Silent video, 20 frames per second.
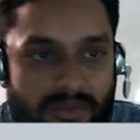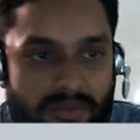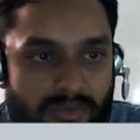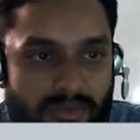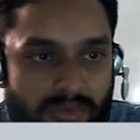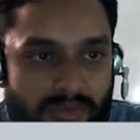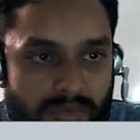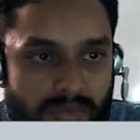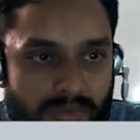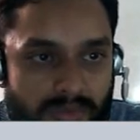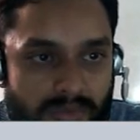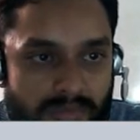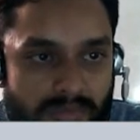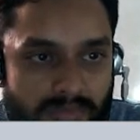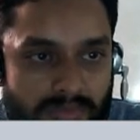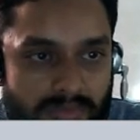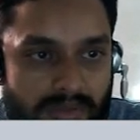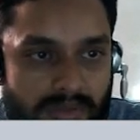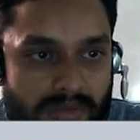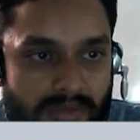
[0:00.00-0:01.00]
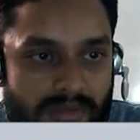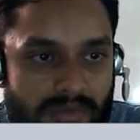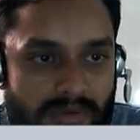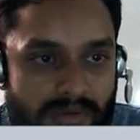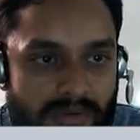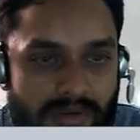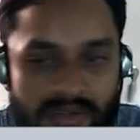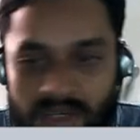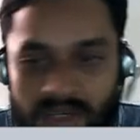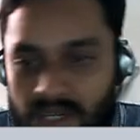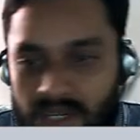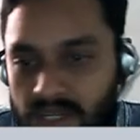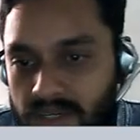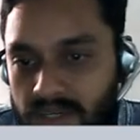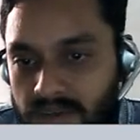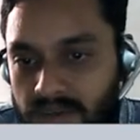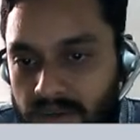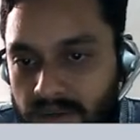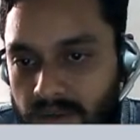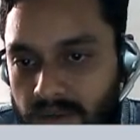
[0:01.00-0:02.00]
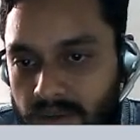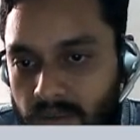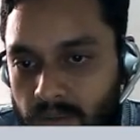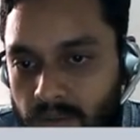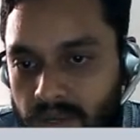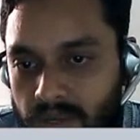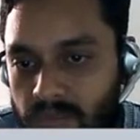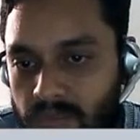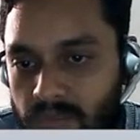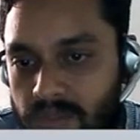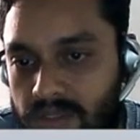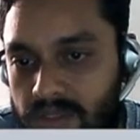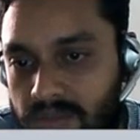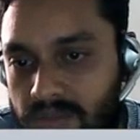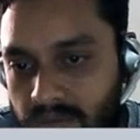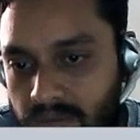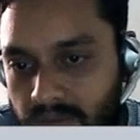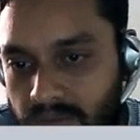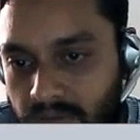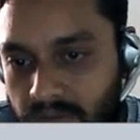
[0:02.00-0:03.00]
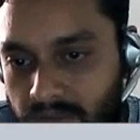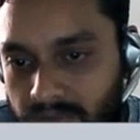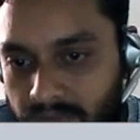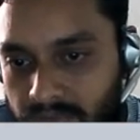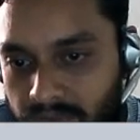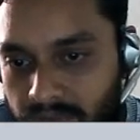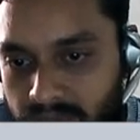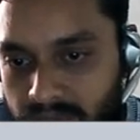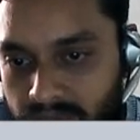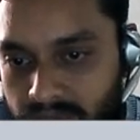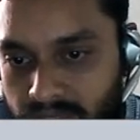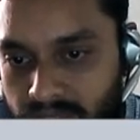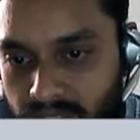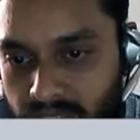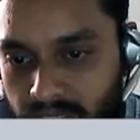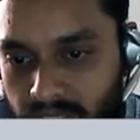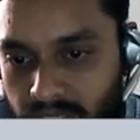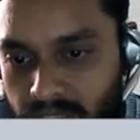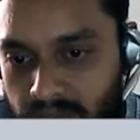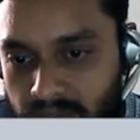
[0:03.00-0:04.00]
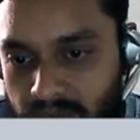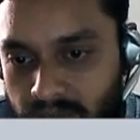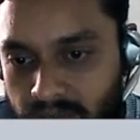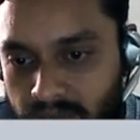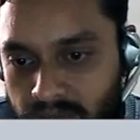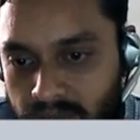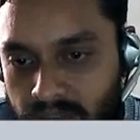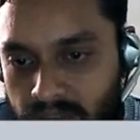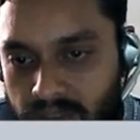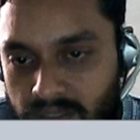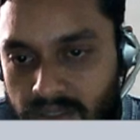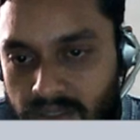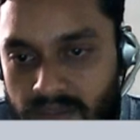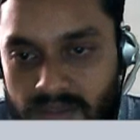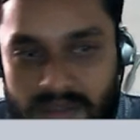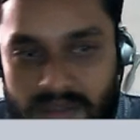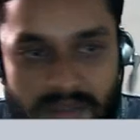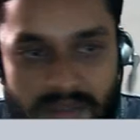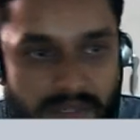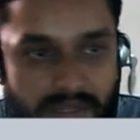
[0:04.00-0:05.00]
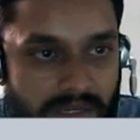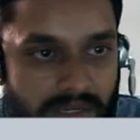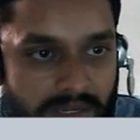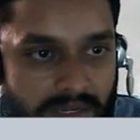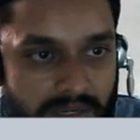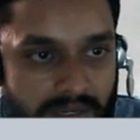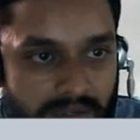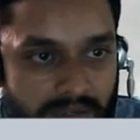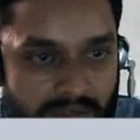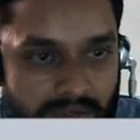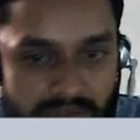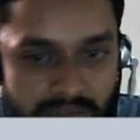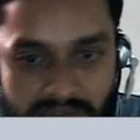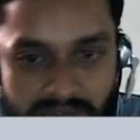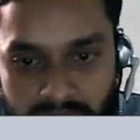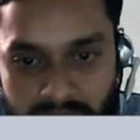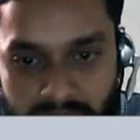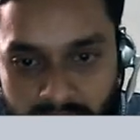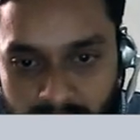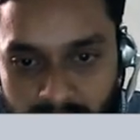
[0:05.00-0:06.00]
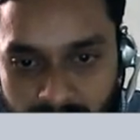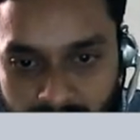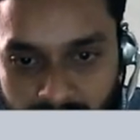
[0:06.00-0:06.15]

So for that I require one reference again, and it should be